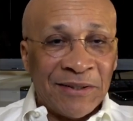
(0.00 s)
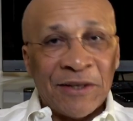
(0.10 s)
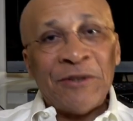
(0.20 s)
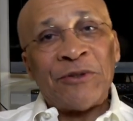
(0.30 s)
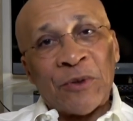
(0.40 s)

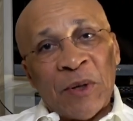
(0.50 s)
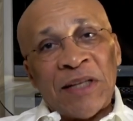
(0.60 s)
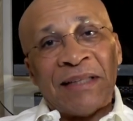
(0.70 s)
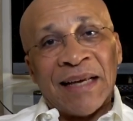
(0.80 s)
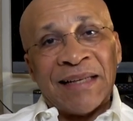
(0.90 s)
so
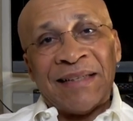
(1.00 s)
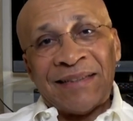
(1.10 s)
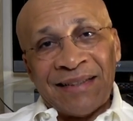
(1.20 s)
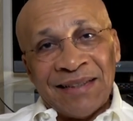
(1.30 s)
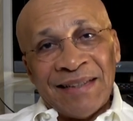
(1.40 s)
take it
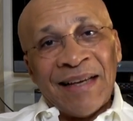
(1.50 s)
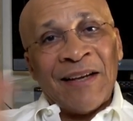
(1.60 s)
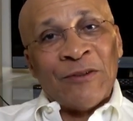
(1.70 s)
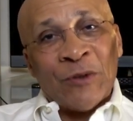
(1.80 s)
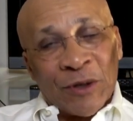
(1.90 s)
easy.
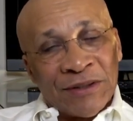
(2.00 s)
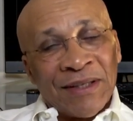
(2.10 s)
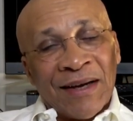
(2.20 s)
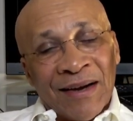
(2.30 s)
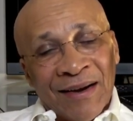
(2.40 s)
Don't
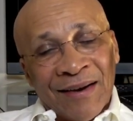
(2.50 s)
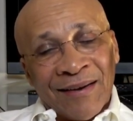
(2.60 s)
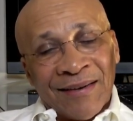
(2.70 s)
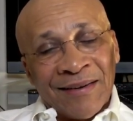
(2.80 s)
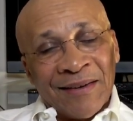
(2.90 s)

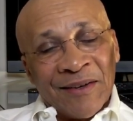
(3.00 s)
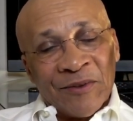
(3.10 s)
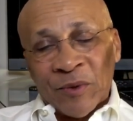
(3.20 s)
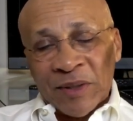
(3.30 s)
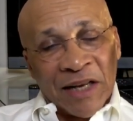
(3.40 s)

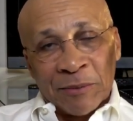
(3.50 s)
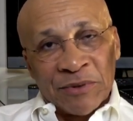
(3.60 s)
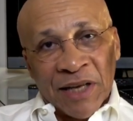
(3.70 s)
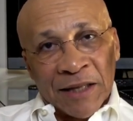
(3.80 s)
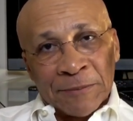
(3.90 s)
get
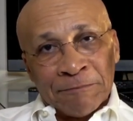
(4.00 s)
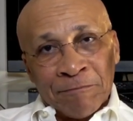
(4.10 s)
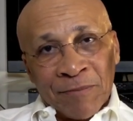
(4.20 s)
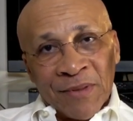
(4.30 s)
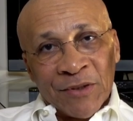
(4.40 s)
upset.
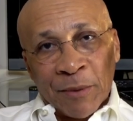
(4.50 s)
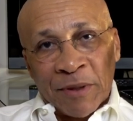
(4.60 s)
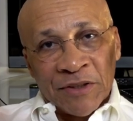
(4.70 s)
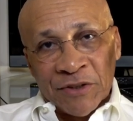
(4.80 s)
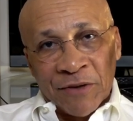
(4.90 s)
Some of
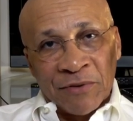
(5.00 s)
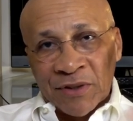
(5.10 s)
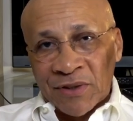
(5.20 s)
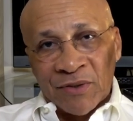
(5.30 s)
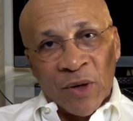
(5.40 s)
the stuff
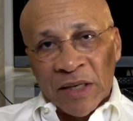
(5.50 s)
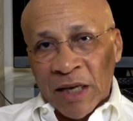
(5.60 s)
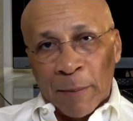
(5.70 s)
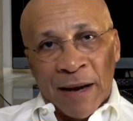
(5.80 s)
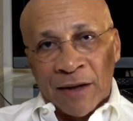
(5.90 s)
he's talking
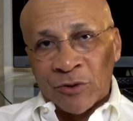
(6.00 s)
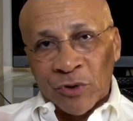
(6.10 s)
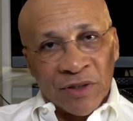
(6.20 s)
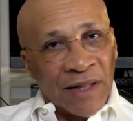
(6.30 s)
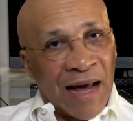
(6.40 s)
about,
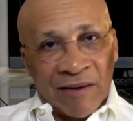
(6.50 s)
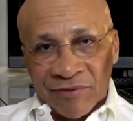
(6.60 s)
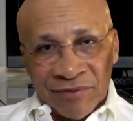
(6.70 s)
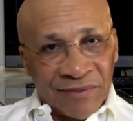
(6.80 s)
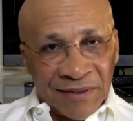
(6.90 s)
just
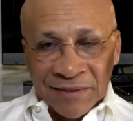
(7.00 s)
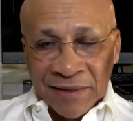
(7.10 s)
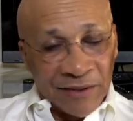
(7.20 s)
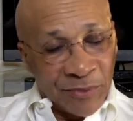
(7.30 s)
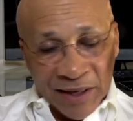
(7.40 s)
laugh.
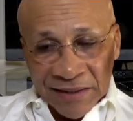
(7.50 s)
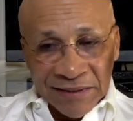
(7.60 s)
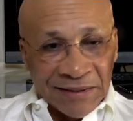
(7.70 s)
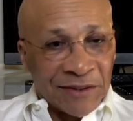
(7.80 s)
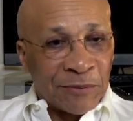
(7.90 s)
That's what I
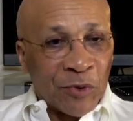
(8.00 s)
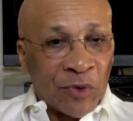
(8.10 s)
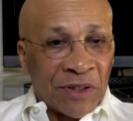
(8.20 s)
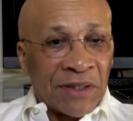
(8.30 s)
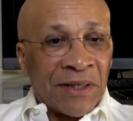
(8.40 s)
did this
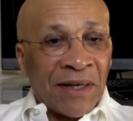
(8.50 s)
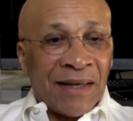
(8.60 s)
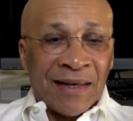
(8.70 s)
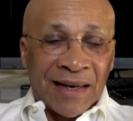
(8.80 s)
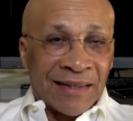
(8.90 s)
morning.
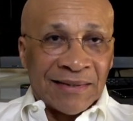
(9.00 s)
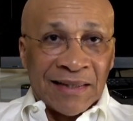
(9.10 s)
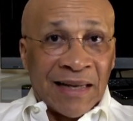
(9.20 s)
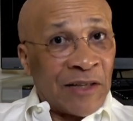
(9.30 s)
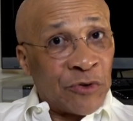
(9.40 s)
Like I
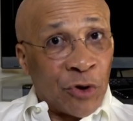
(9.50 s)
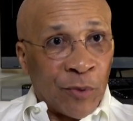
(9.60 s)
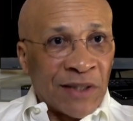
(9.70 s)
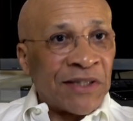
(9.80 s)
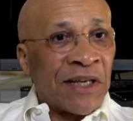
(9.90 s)
said, I enjoy
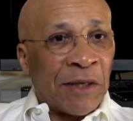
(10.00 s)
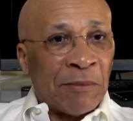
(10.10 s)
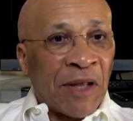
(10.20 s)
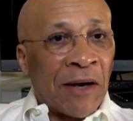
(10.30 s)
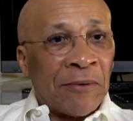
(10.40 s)
watching him
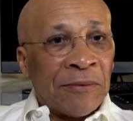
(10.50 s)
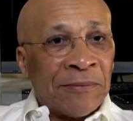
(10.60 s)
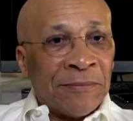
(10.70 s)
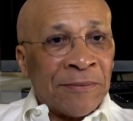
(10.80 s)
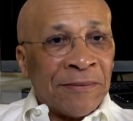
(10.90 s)
now.
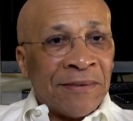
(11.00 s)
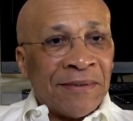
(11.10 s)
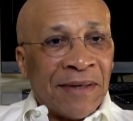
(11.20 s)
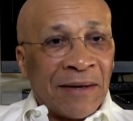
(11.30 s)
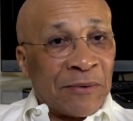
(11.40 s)

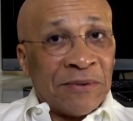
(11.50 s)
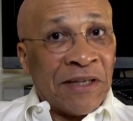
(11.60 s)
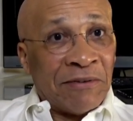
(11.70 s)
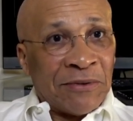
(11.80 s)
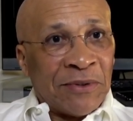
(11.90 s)
I could
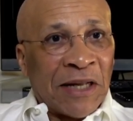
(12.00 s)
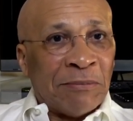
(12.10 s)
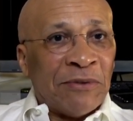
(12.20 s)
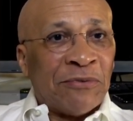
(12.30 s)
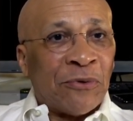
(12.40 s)
never do that
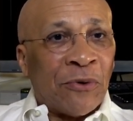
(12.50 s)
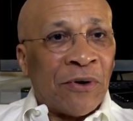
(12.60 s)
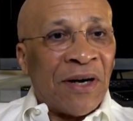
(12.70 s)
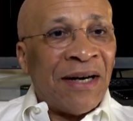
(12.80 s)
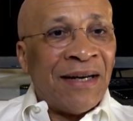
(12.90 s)

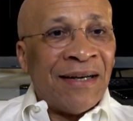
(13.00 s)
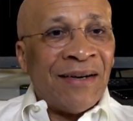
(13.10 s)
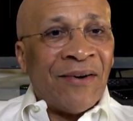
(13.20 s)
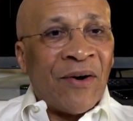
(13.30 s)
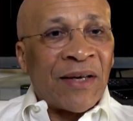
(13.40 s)
before.
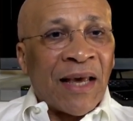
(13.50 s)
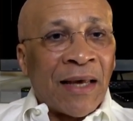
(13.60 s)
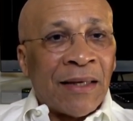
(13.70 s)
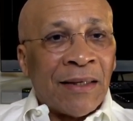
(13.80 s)
Okay,